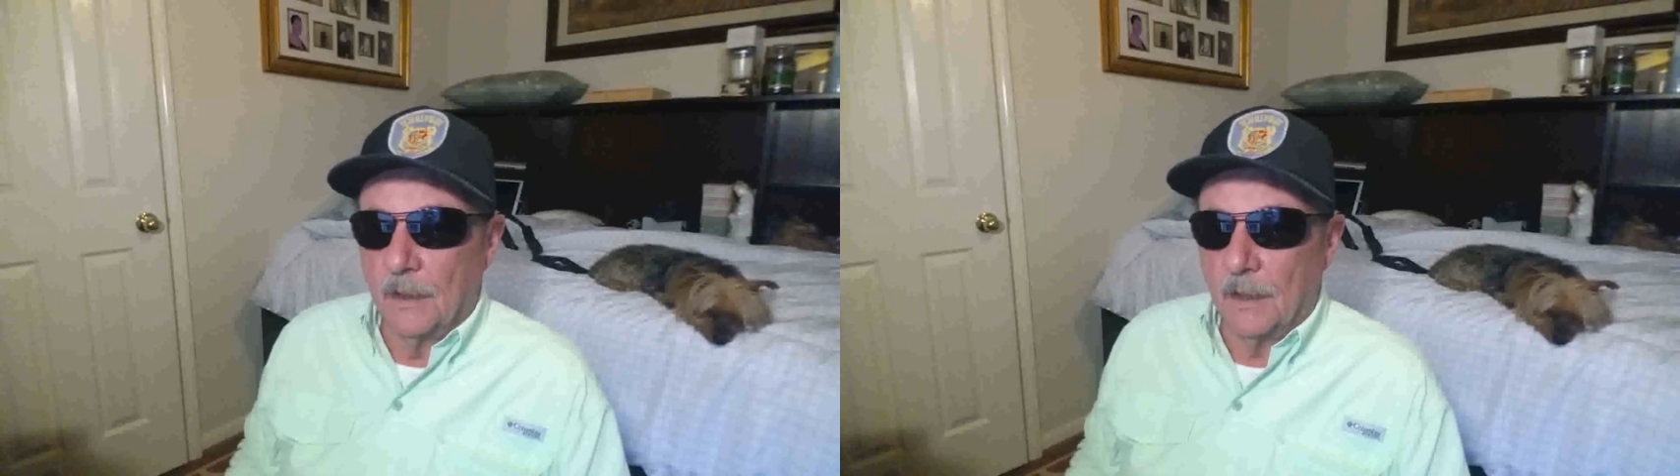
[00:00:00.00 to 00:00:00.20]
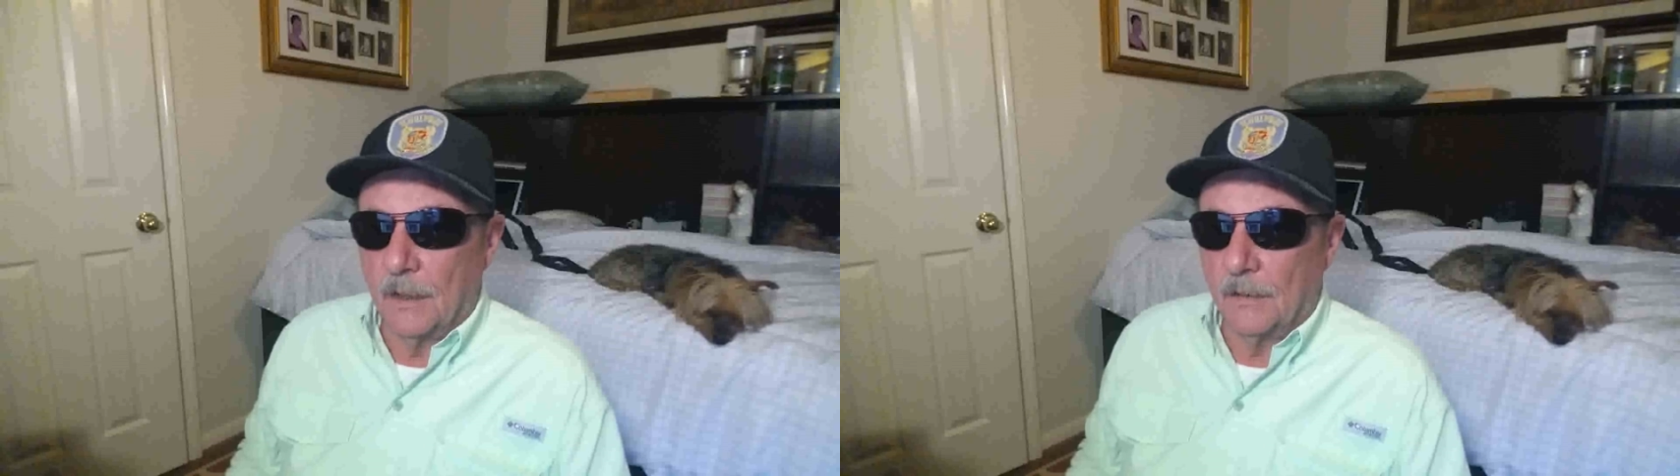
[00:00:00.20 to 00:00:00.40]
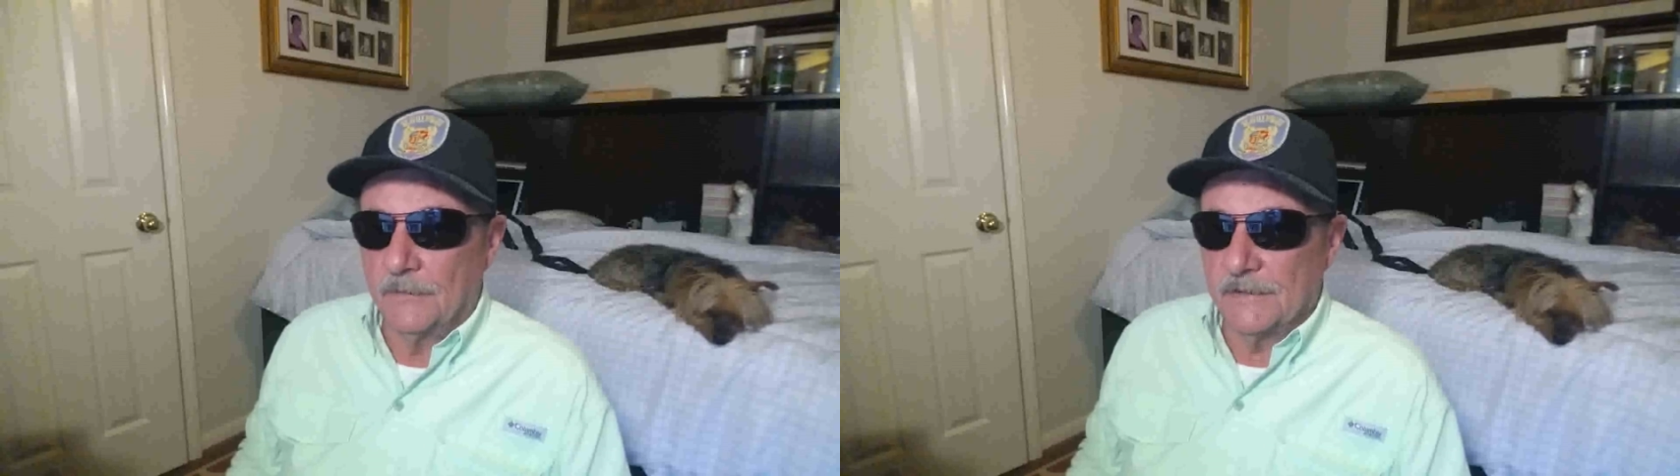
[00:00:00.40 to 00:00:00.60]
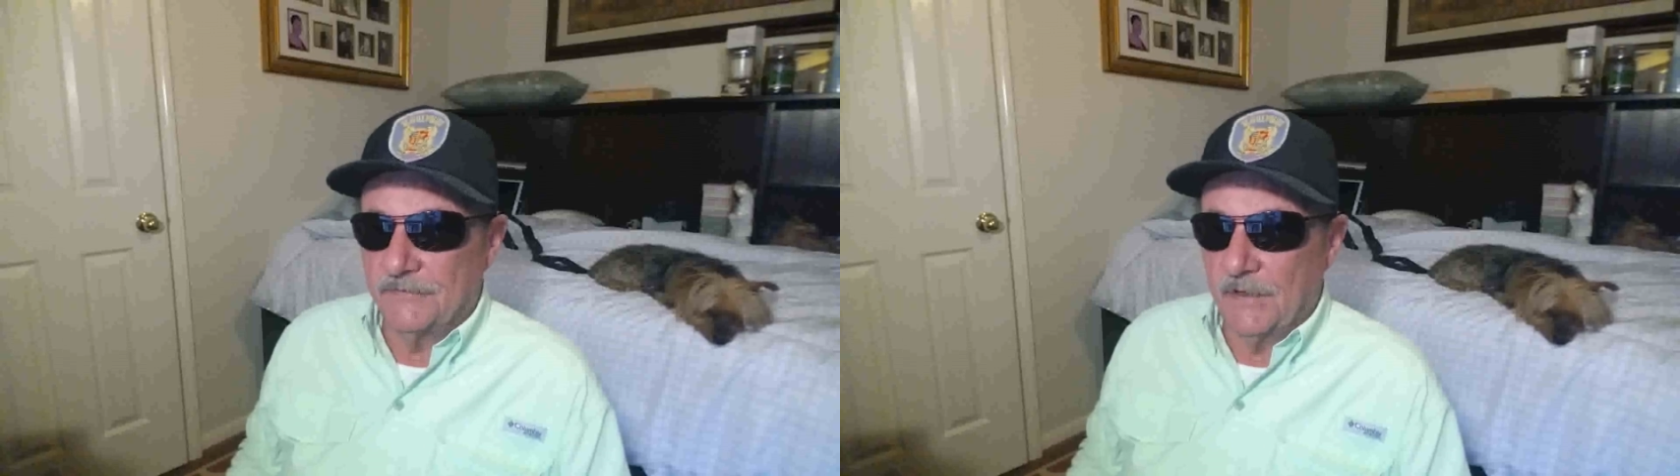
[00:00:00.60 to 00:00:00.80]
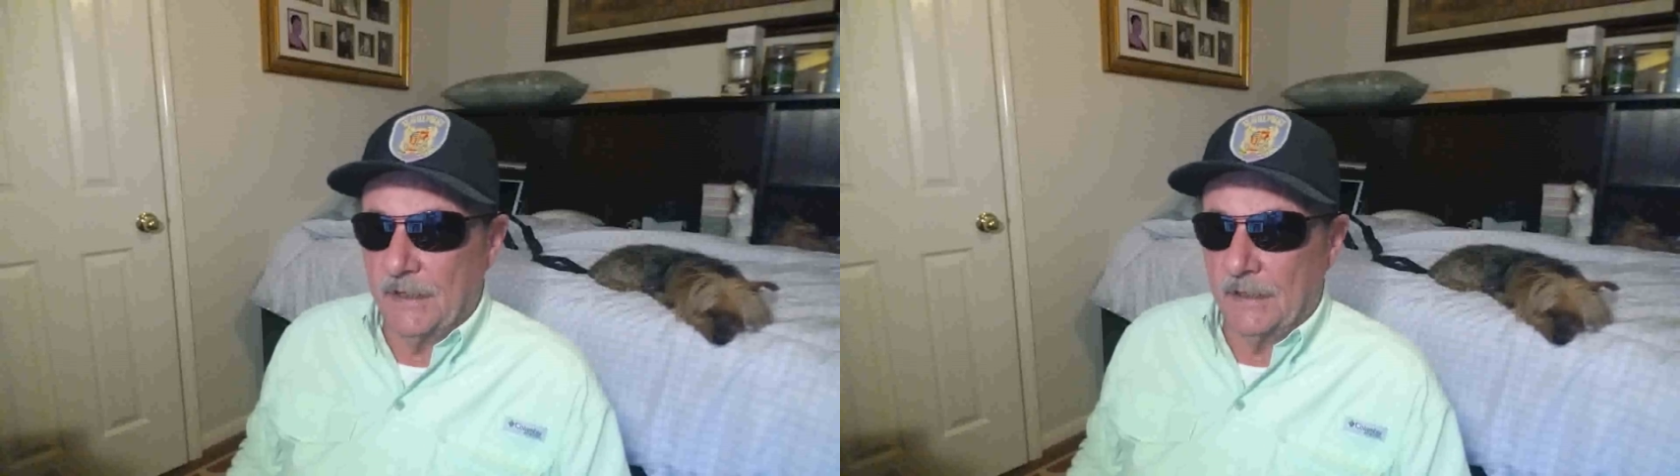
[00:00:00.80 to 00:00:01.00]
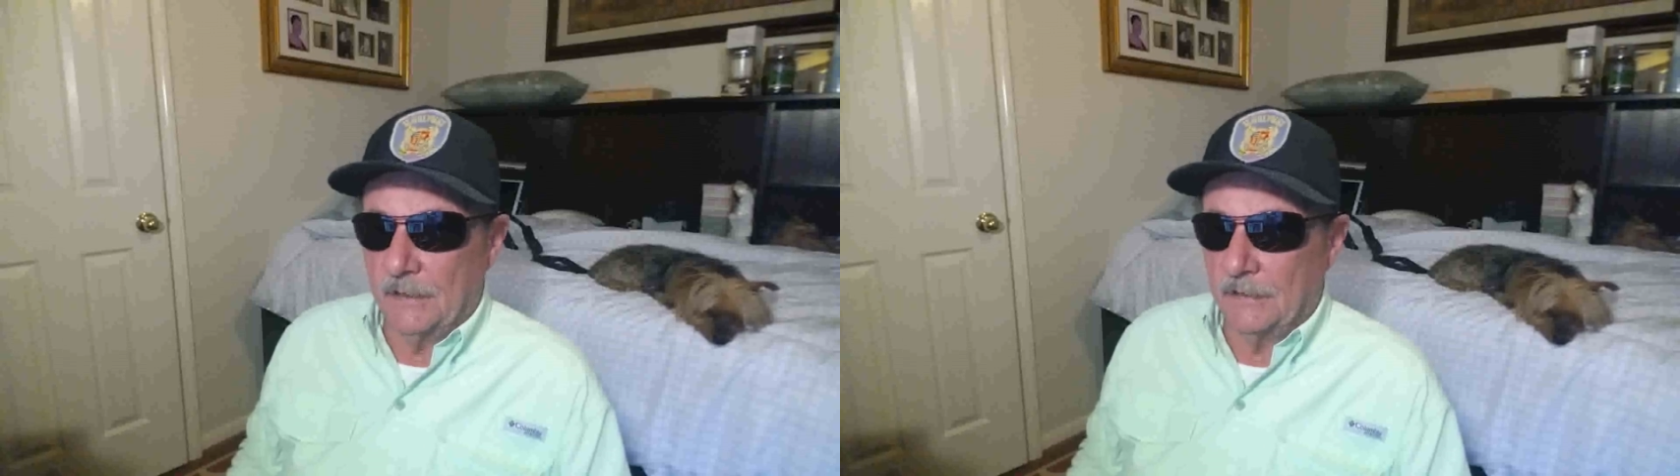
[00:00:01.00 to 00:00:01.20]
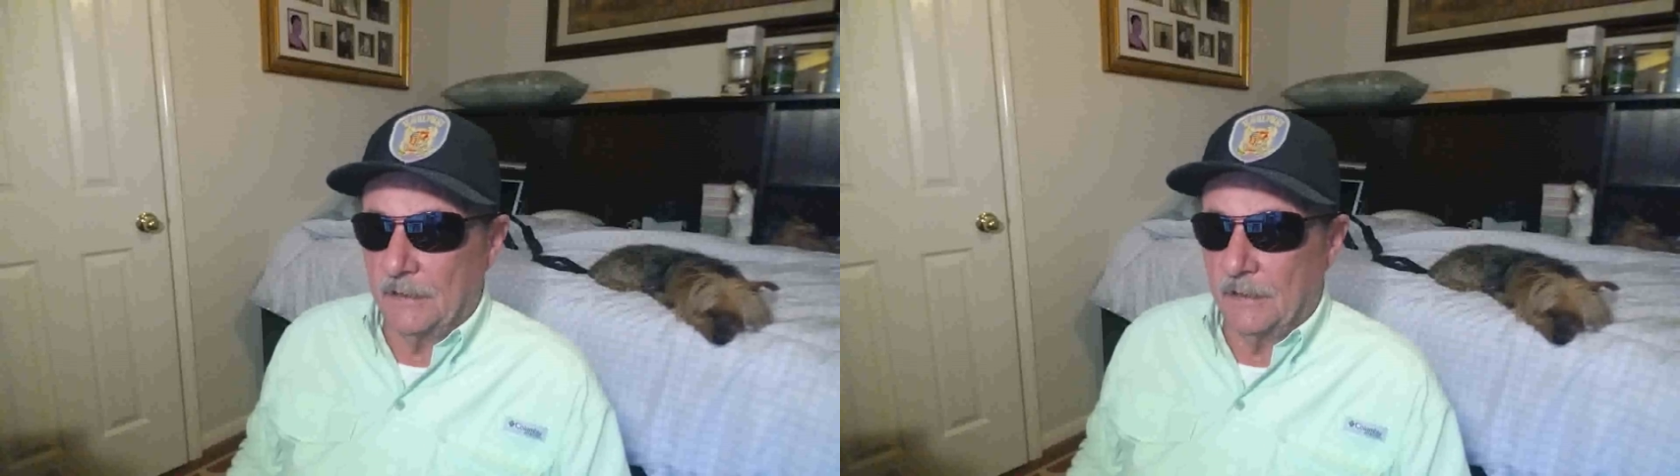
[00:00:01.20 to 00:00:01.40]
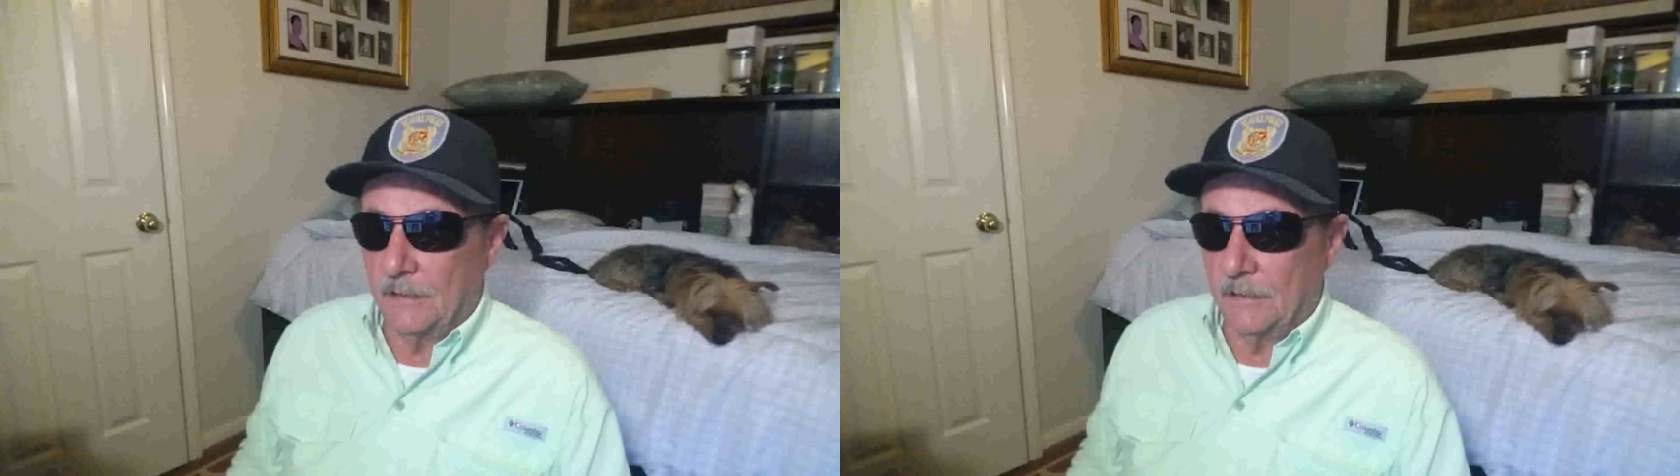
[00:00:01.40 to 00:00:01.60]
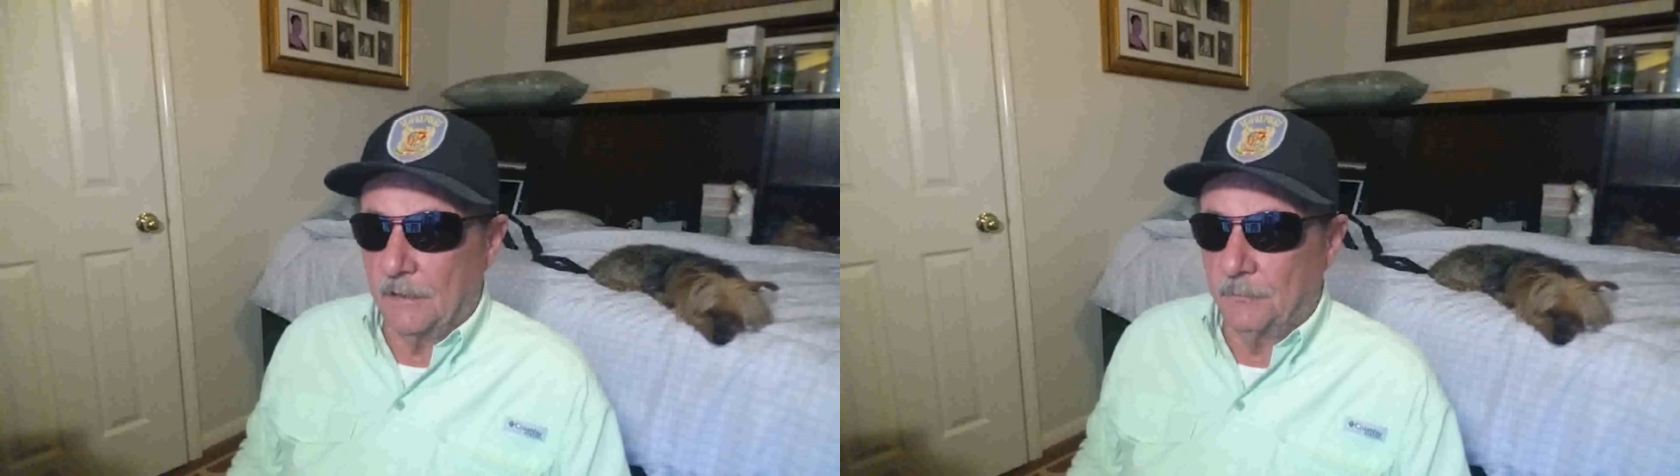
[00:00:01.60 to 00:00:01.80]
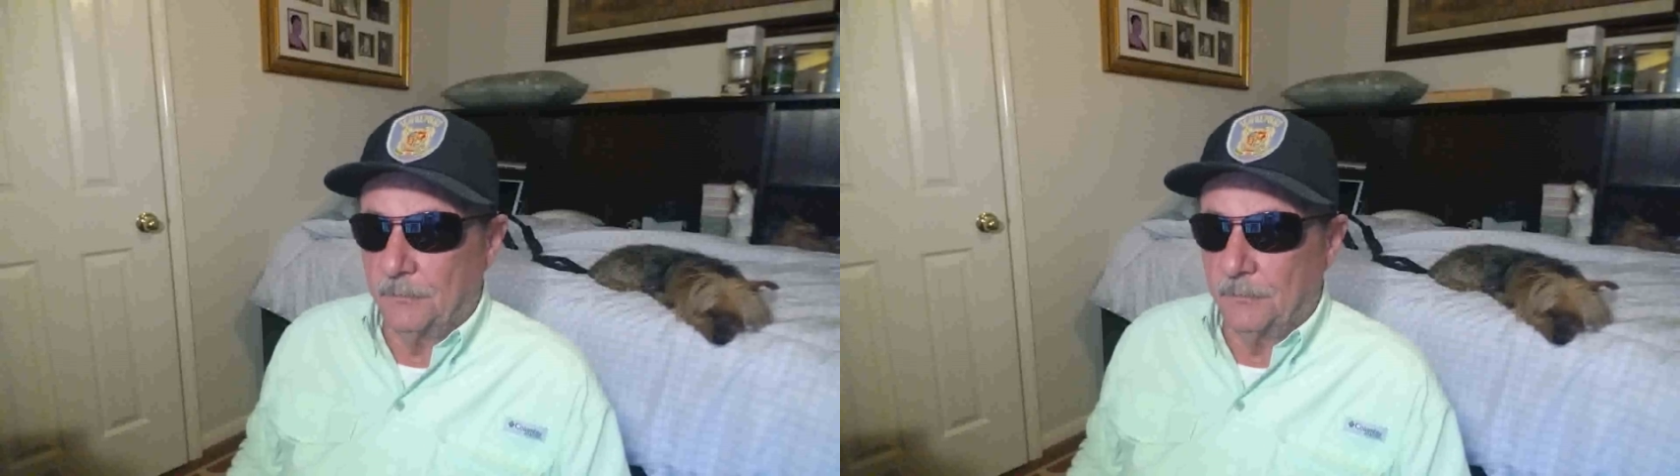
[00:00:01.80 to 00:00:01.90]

Uh, this van uh,